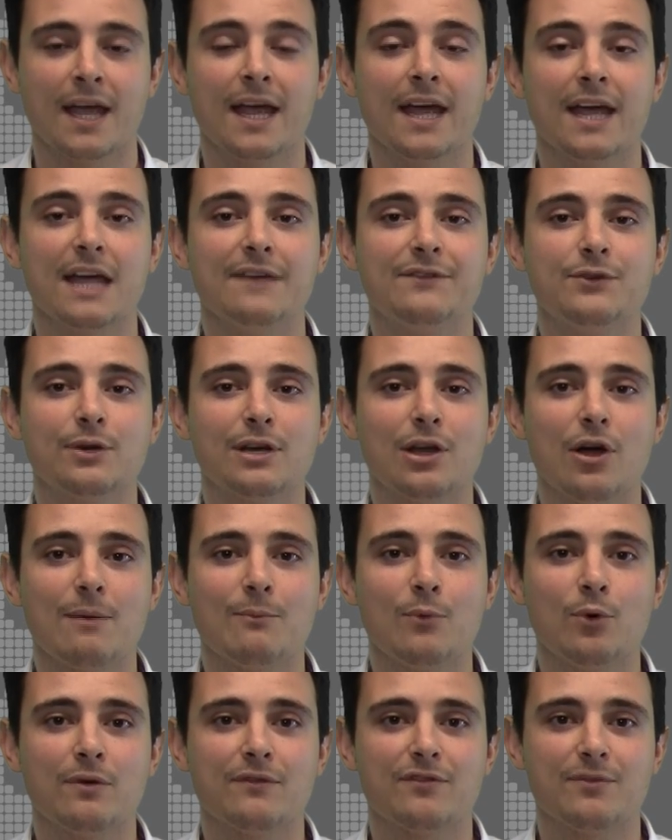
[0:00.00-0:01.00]
If you would like
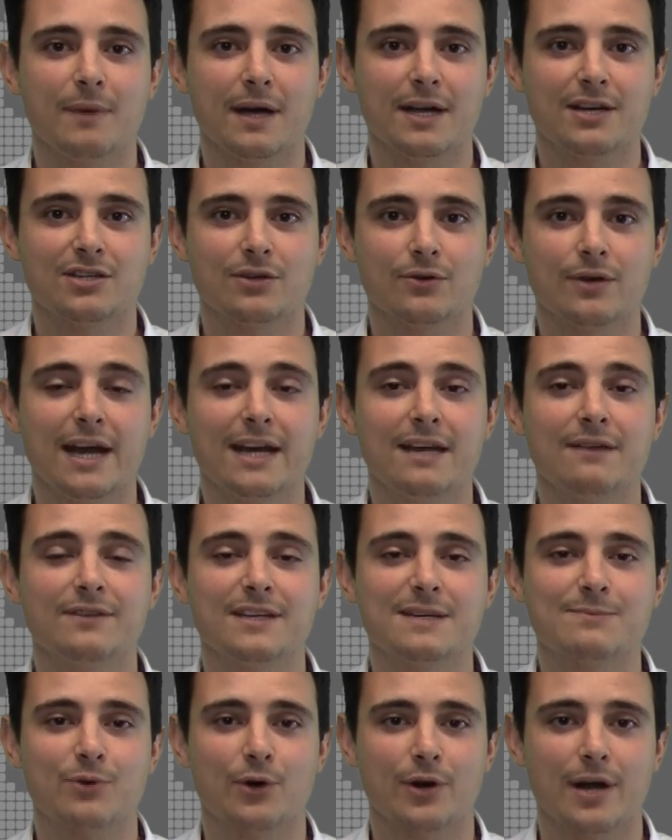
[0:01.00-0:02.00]
more information on any of these
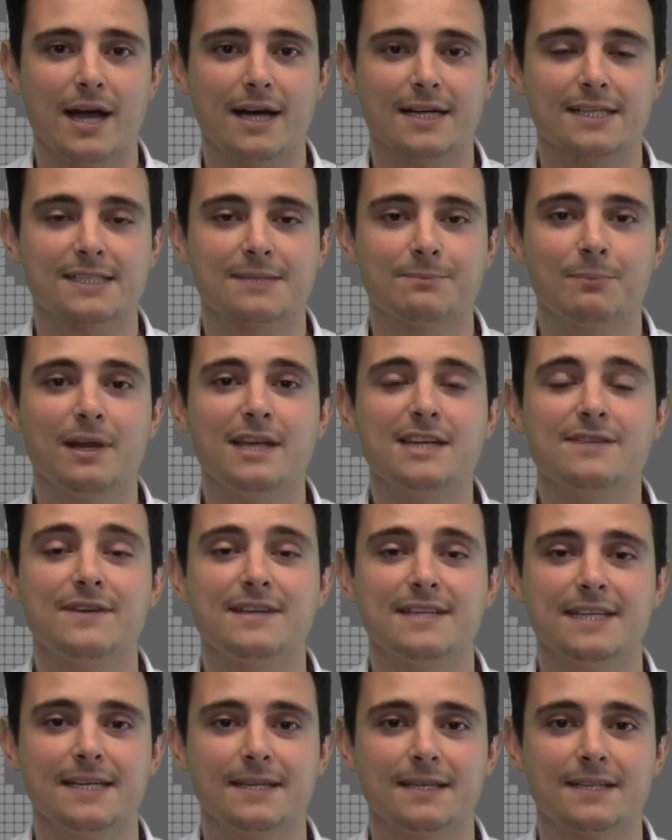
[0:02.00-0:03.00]
products, please
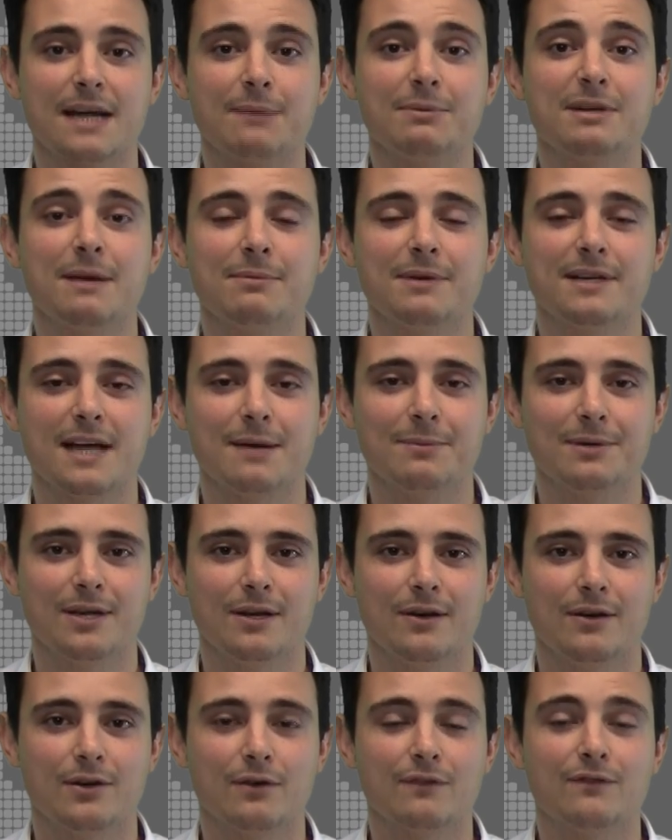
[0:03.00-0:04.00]
visit w w w
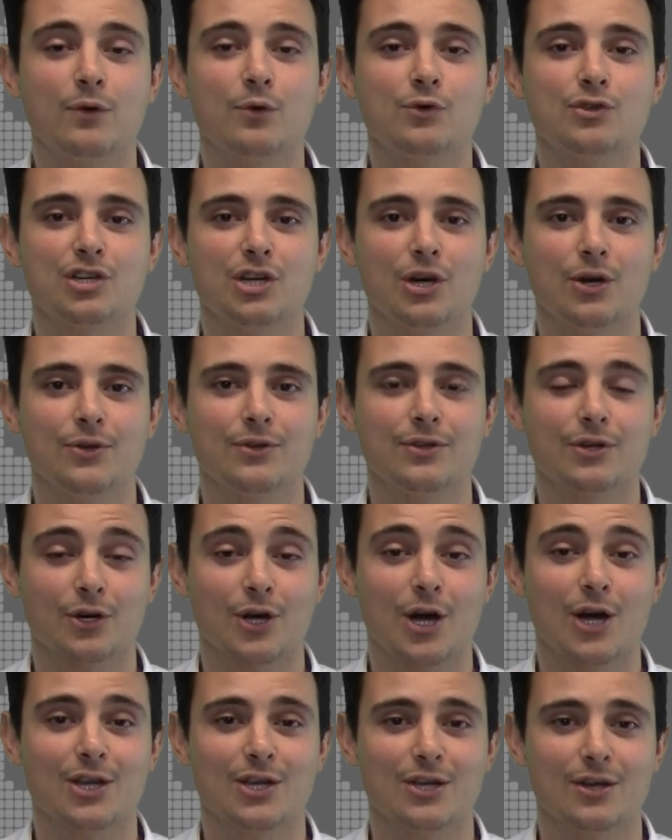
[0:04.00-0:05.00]
dot four G on dot co
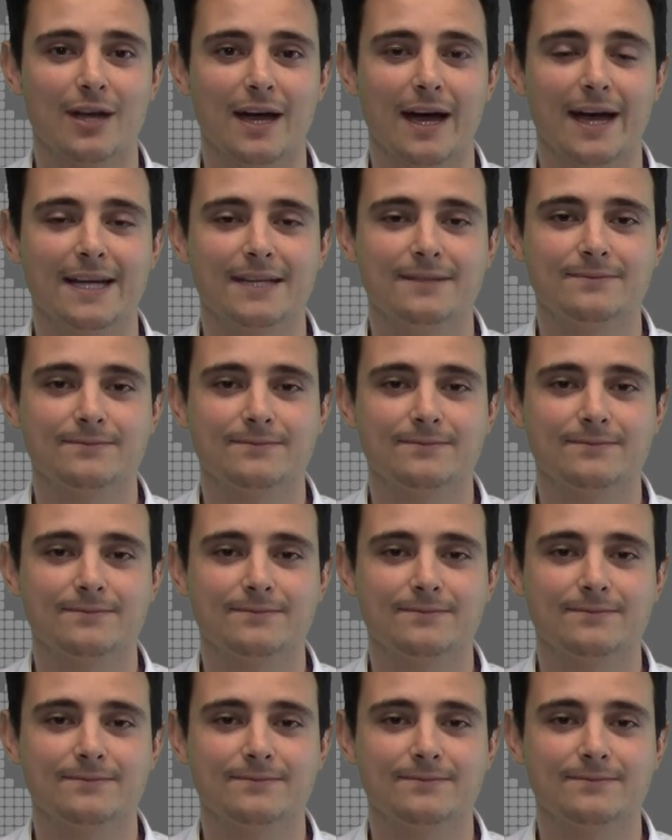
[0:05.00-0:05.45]
dot U K.